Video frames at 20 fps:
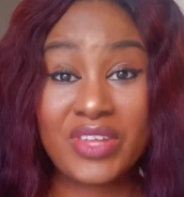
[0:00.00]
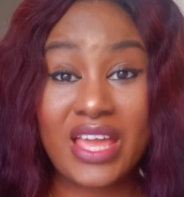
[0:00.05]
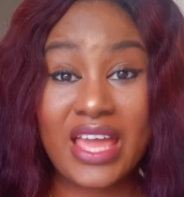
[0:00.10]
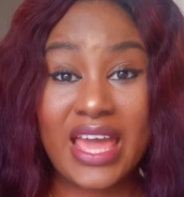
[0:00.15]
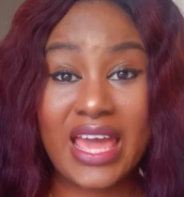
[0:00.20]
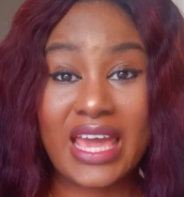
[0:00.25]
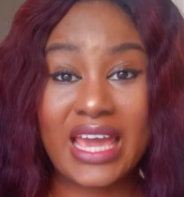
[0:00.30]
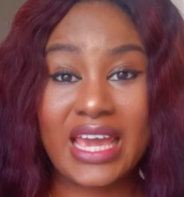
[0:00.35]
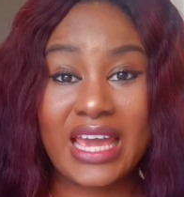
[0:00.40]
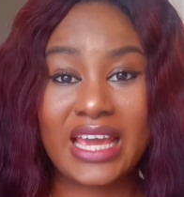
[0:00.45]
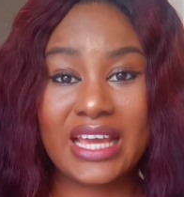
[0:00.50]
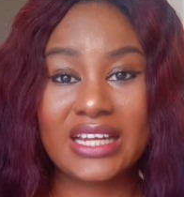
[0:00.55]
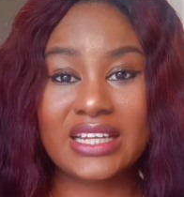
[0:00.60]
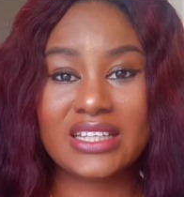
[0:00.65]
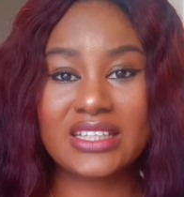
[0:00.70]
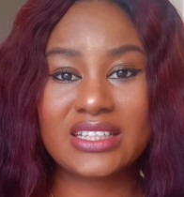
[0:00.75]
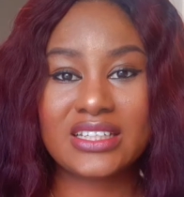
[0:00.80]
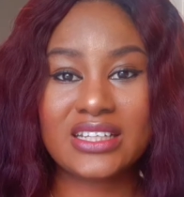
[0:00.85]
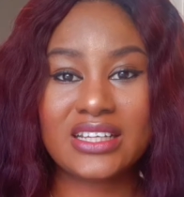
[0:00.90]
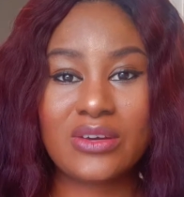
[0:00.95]

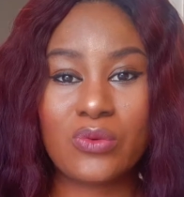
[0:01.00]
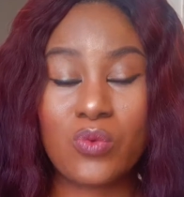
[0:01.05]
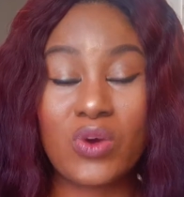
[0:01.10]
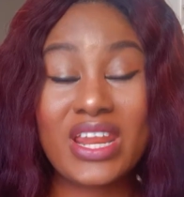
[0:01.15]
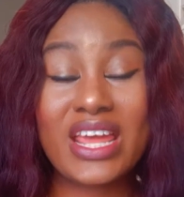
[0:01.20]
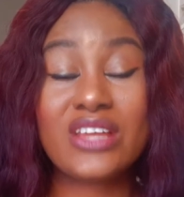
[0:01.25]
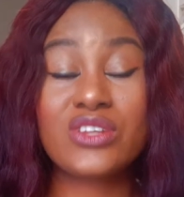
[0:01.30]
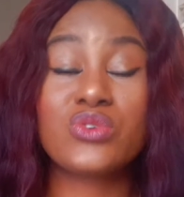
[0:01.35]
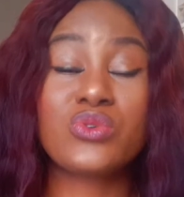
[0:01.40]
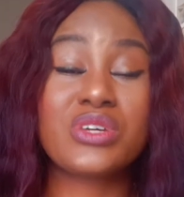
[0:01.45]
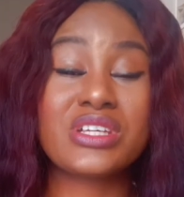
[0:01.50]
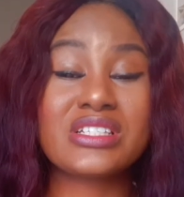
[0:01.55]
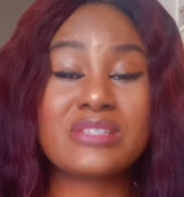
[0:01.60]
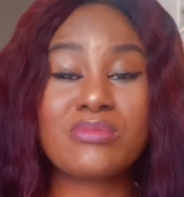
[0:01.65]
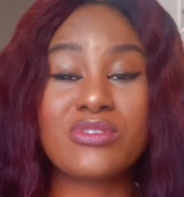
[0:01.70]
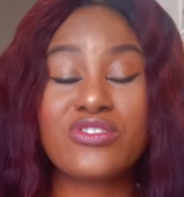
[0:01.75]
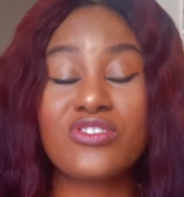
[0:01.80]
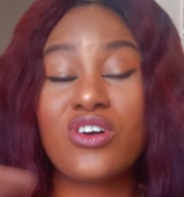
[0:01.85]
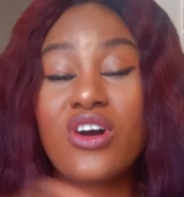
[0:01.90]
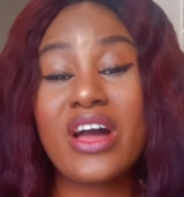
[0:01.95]
and what I do is,
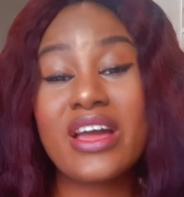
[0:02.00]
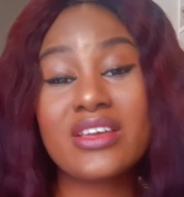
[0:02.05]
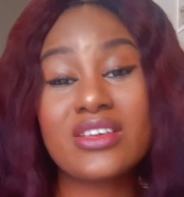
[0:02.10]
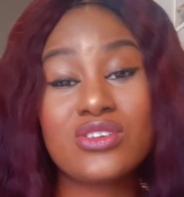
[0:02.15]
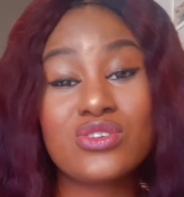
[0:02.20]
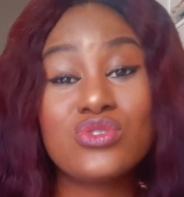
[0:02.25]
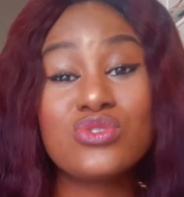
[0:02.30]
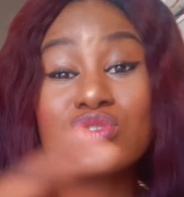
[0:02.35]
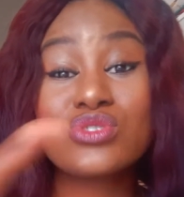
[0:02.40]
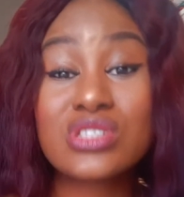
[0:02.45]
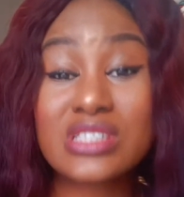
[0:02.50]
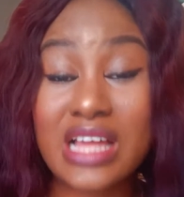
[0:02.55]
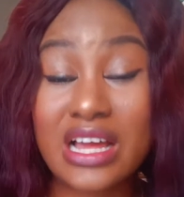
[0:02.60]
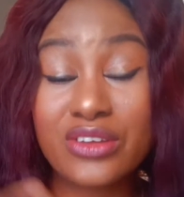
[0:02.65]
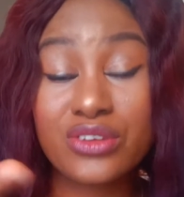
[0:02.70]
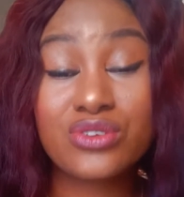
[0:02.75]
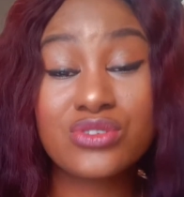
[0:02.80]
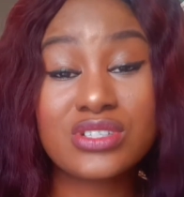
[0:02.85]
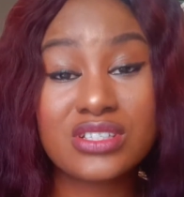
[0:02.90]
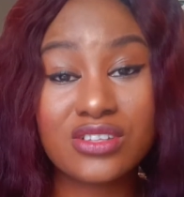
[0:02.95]
before I
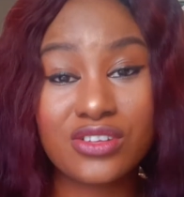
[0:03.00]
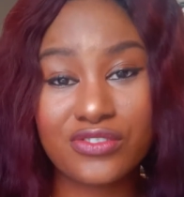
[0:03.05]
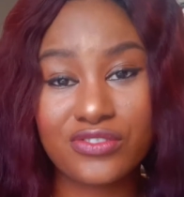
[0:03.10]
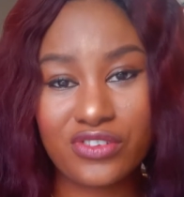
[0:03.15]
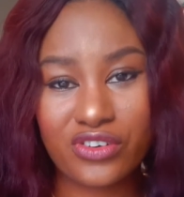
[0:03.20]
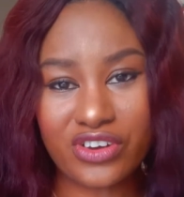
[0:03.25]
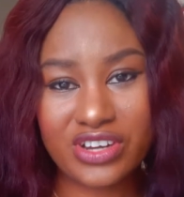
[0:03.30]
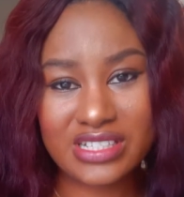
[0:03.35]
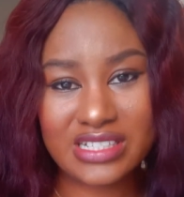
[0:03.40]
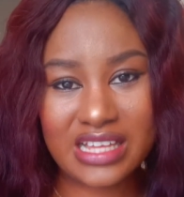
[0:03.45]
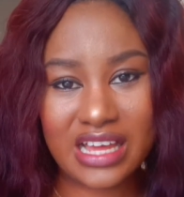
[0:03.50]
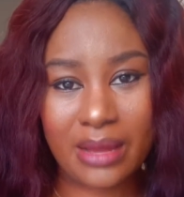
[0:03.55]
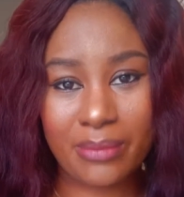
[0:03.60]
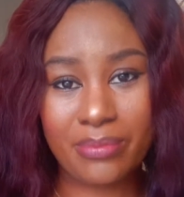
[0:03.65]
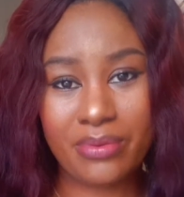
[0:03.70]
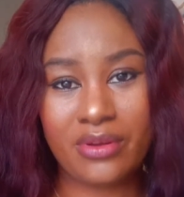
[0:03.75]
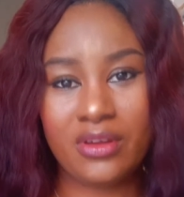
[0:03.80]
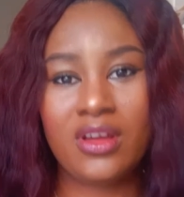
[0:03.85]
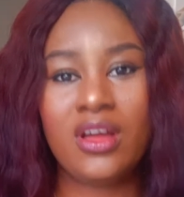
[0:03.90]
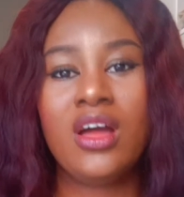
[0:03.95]
start using the Forest
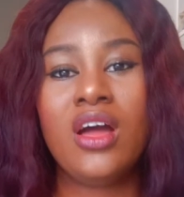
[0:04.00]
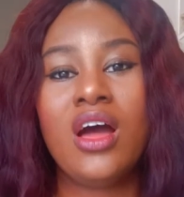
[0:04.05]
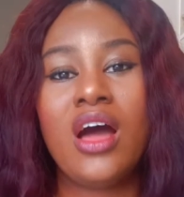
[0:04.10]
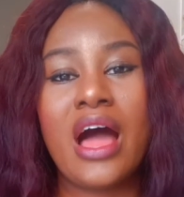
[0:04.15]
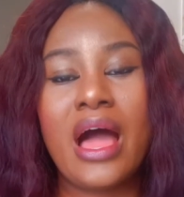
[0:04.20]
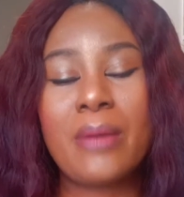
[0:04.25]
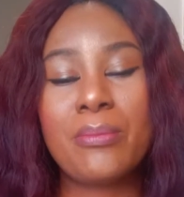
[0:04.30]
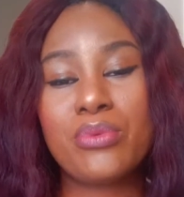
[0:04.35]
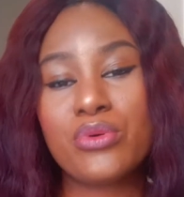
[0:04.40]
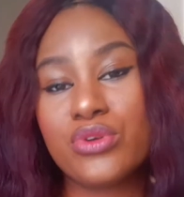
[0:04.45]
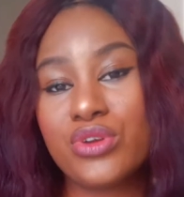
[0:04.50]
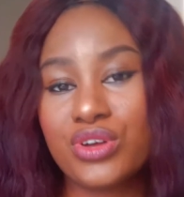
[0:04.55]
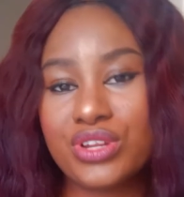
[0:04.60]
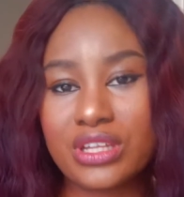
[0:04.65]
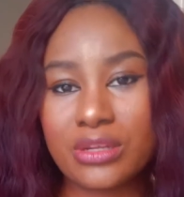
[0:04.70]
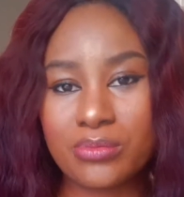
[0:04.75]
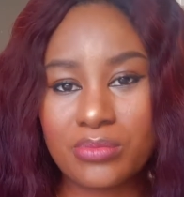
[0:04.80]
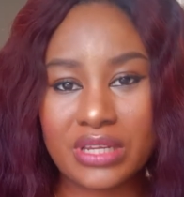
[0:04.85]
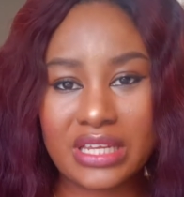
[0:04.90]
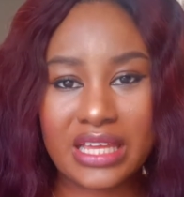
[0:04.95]
app, I put
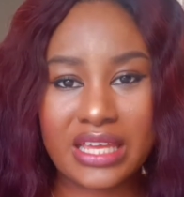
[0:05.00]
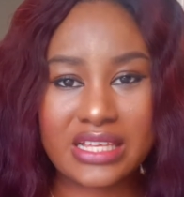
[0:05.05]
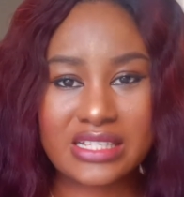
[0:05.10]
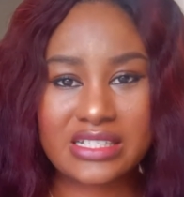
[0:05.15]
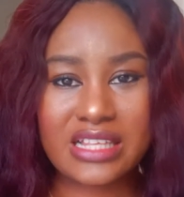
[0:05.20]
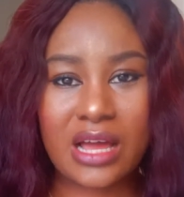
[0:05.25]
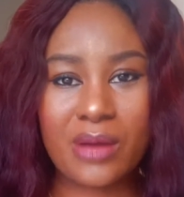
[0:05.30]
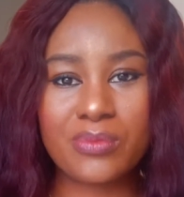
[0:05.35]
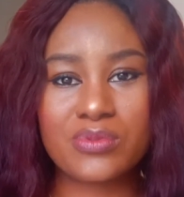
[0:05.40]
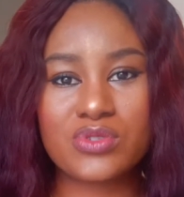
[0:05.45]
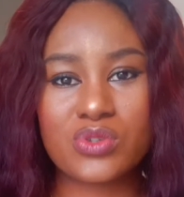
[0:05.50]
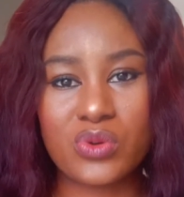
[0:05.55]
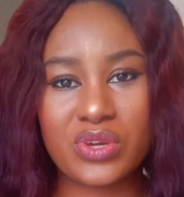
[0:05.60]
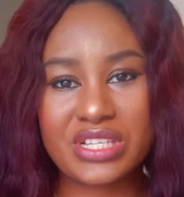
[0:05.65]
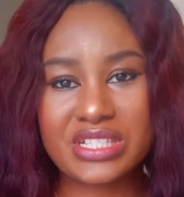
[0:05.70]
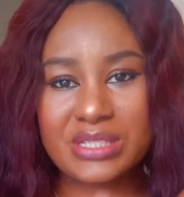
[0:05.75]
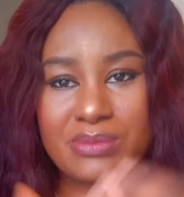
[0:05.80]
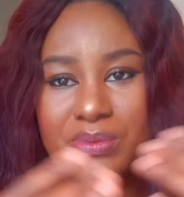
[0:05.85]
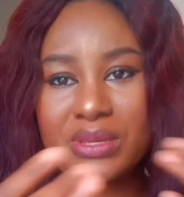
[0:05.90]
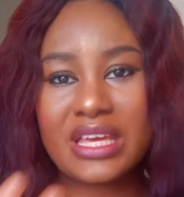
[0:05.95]
on the Blinkis app, so
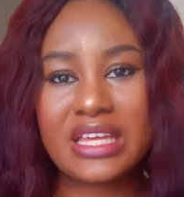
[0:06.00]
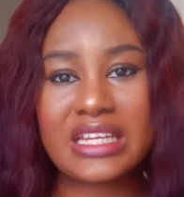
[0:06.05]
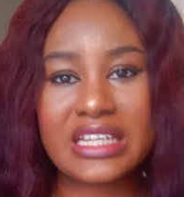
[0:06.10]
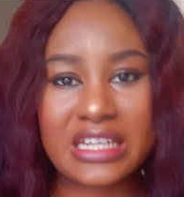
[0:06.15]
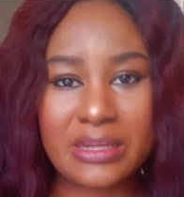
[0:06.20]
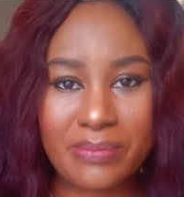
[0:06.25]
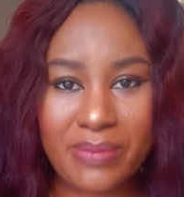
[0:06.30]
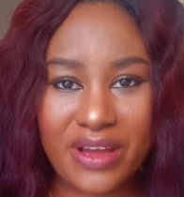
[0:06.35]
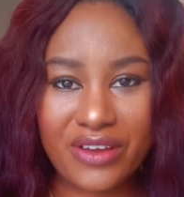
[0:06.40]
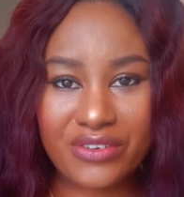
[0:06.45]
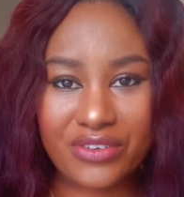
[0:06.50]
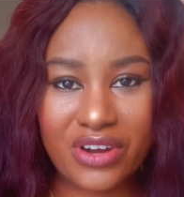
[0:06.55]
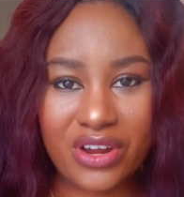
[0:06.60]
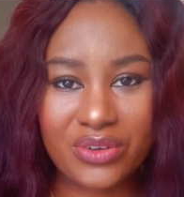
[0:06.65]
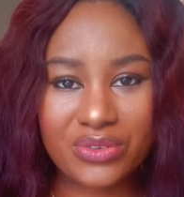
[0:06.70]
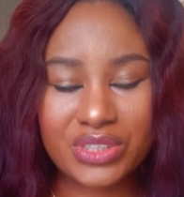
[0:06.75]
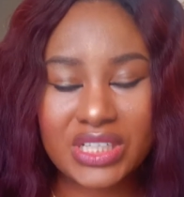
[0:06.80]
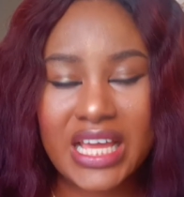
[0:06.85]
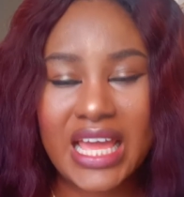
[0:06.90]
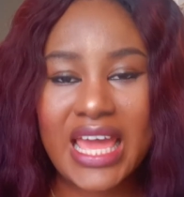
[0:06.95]
it's playing in the
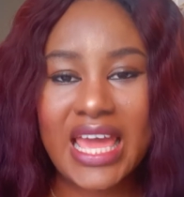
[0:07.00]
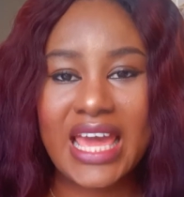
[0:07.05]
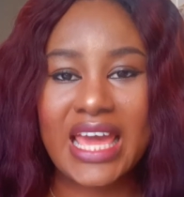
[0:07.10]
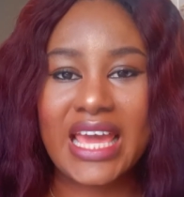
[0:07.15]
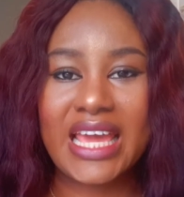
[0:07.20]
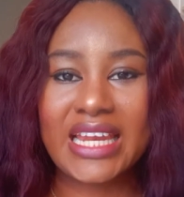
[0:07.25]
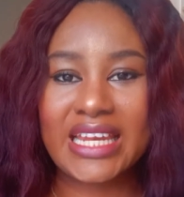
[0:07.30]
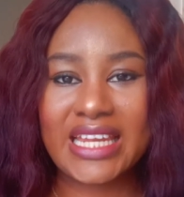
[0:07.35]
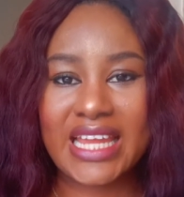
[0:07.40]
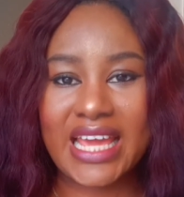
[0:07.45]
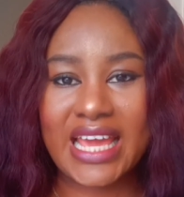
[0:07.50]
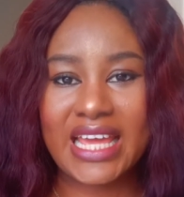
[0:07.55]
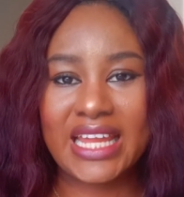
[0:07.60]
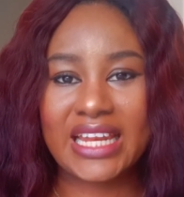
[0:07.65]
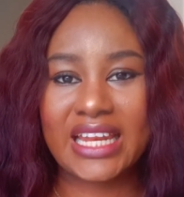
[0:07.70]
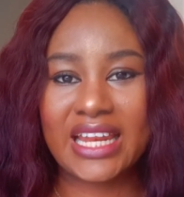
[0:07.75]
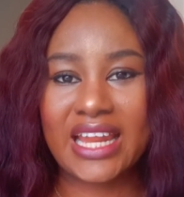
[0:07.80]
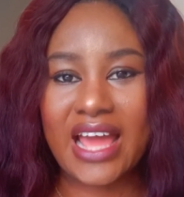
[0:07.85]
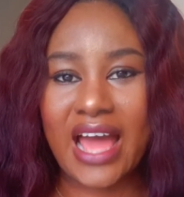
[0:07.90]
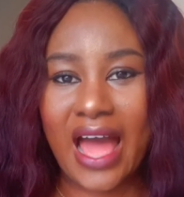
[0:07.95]
background, and
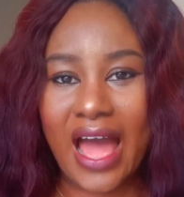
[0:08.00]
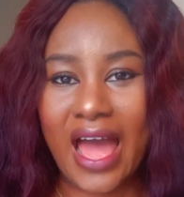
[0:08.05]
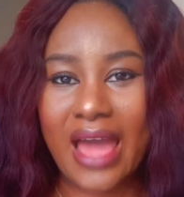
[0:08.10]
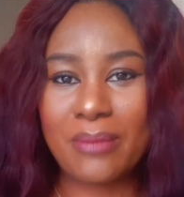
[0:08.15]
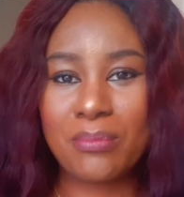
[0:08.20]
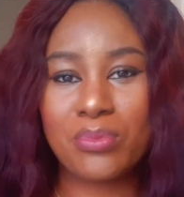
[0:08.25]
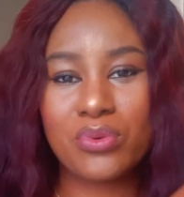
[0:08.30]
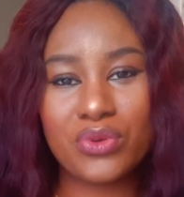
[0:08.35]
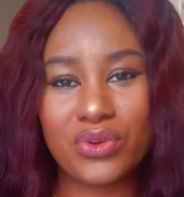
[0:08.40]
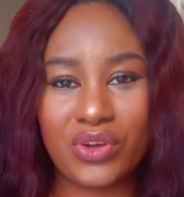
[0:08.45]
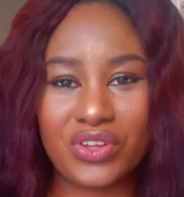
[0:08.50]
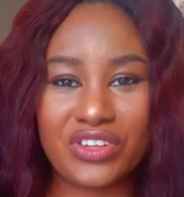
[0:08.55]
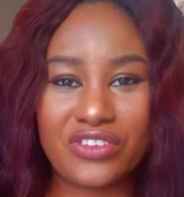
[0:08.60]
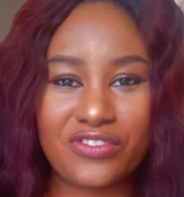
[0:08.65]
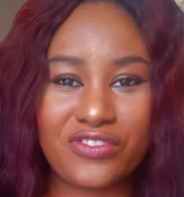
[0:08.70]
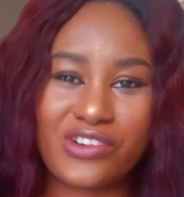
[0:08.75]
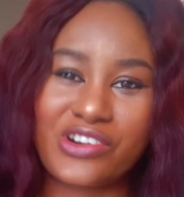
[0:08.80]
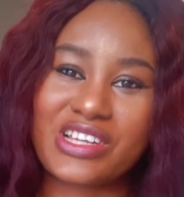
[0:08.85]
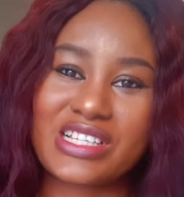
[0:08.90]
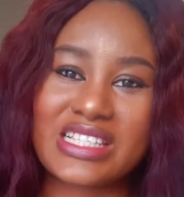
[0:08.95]
then I put on the
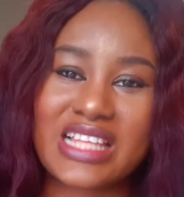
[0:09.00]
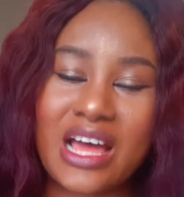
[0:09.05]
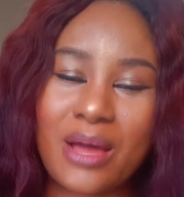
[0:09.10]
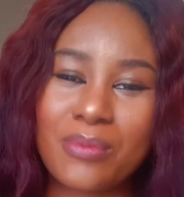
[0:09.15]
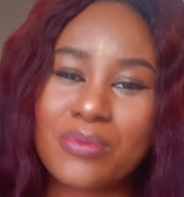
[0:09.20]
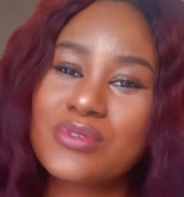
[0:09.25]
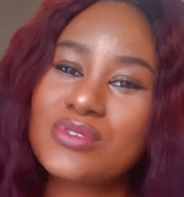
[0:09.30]
Forest app.